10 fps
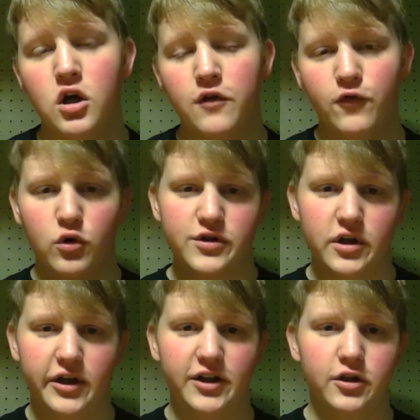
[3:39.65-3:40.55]
Of course,
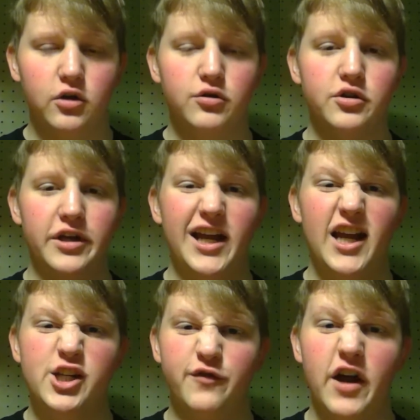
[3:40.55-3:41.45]
I'd like to go to the
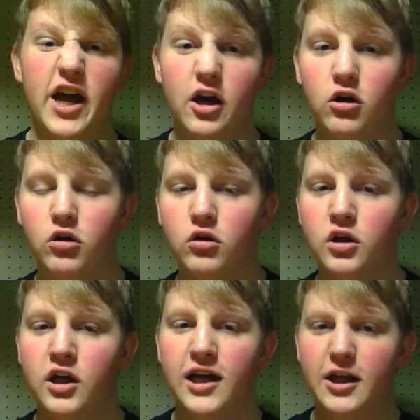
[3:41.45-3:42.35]
Edge of Hell
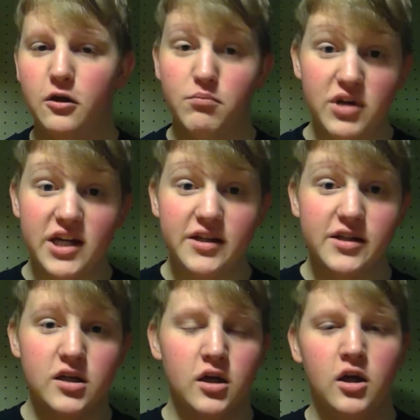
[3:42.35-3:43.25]
and the
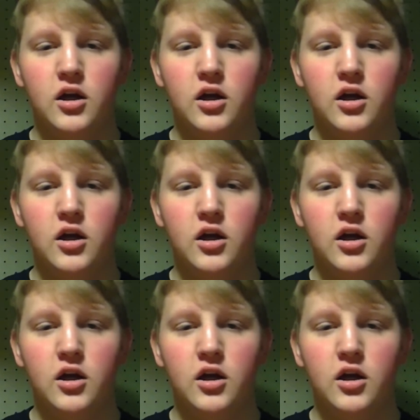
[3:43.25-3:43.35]
Beast